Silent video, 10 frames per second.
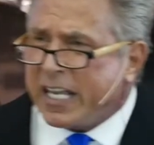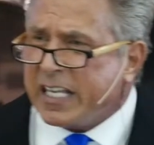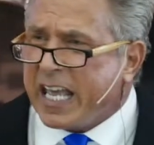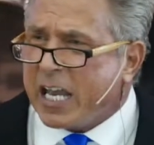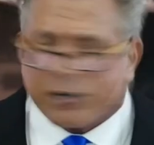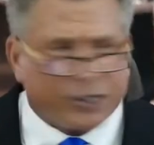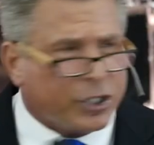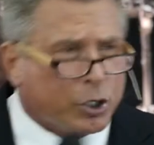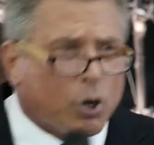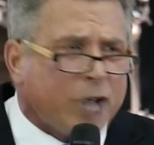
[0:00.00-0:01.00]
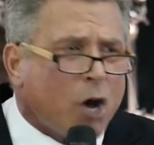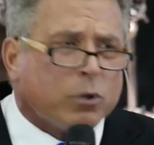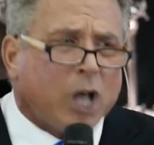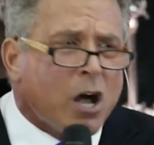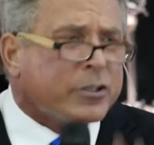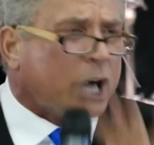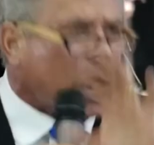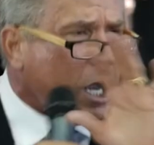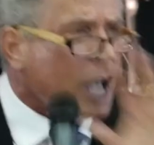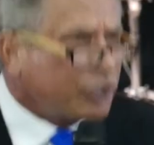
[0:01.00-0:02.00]
years, and you're no
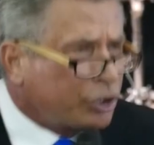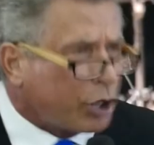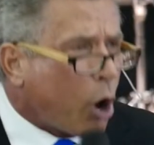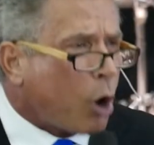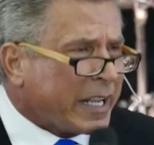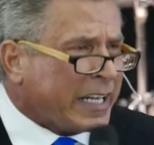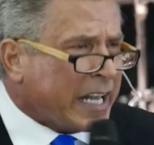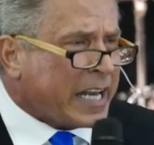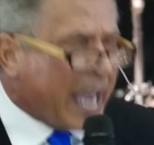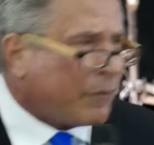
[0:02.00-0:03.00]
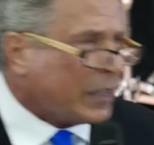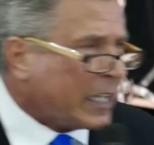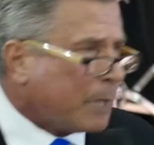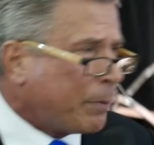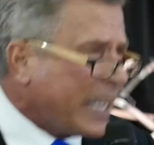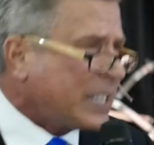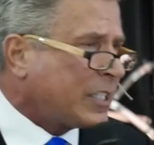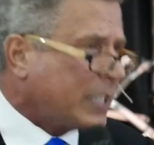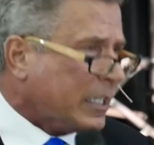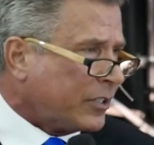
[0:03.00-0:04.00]
longer soaring in heavenly
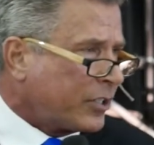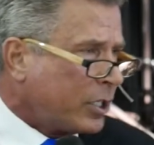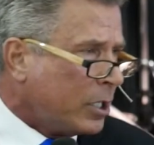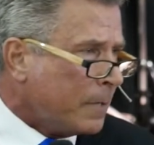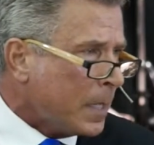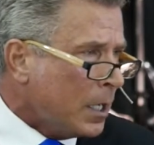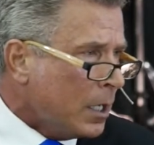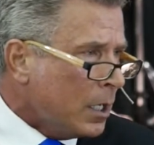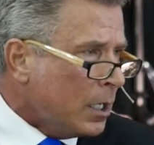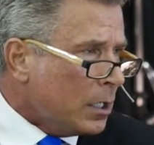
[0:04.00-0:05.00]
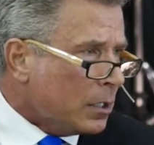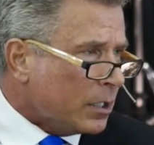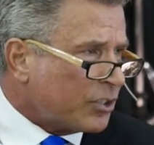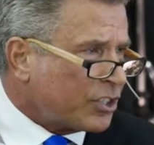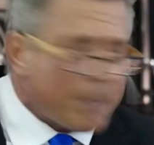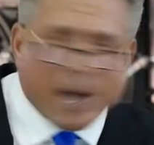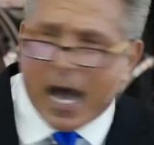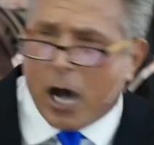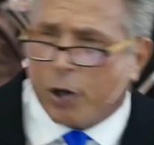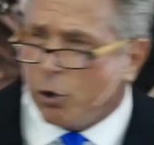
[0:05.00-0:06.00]
places. That
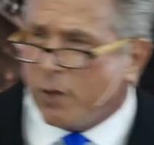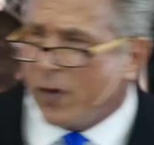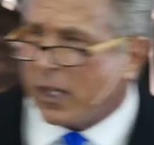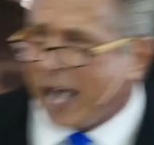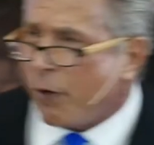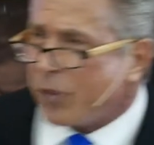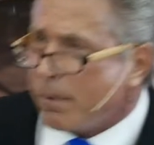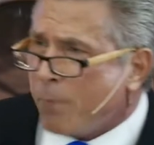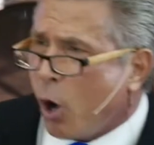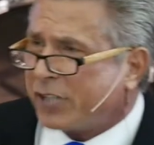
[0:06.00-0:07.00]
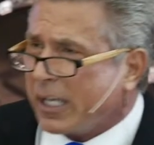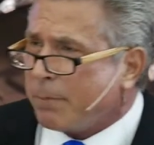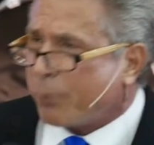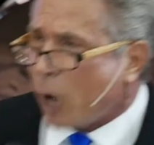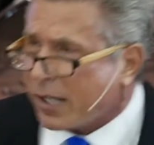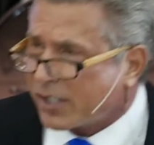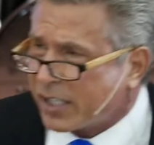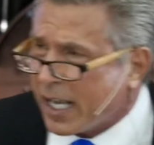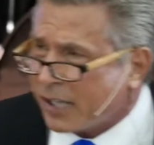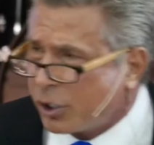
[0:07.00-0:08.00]
somehow you've allowed the molting
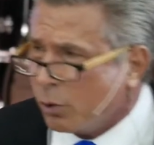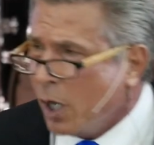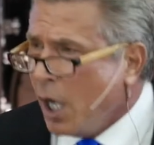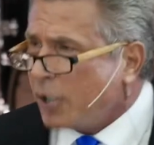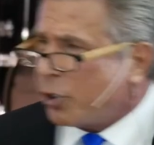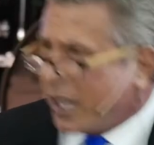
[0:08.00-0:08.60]
process to, to